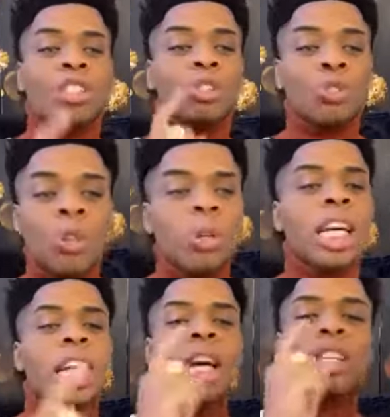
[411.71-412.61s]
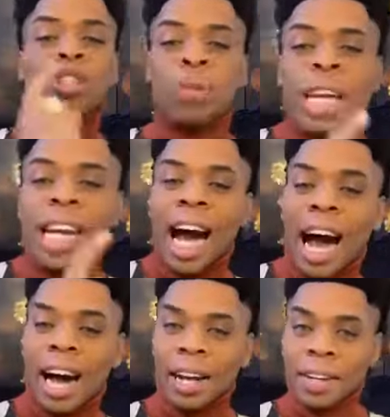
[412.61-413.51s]
to truly treat
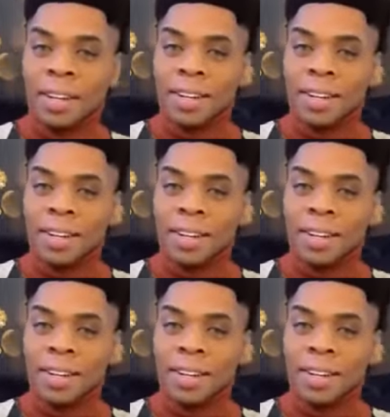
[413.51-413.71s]
God.